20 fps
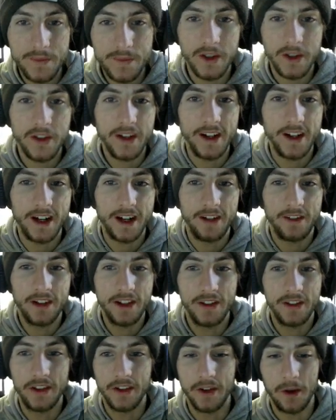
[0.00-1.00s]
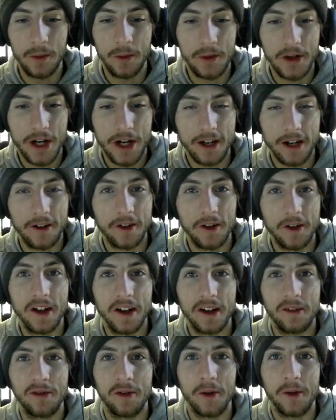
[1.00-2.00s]
Because yeah, I've released a dope track and I got
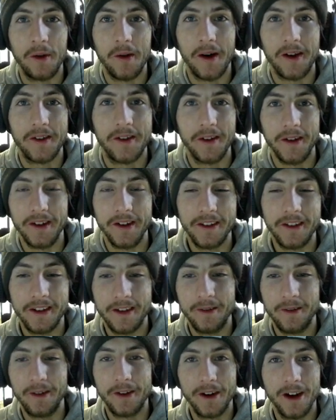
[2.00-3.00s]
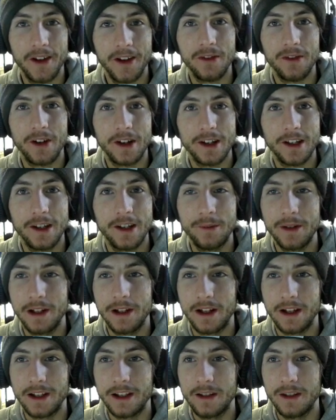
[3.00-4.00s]
like 4 likes on it. So come on, guys, fucking give me
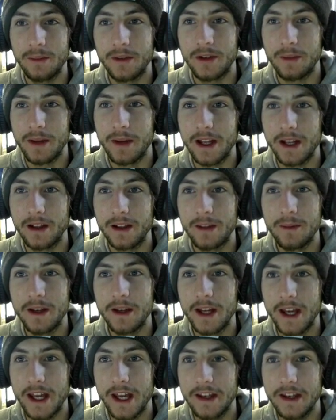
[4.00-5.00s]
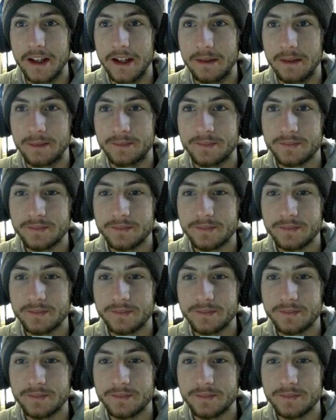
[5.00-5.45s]
a hand here.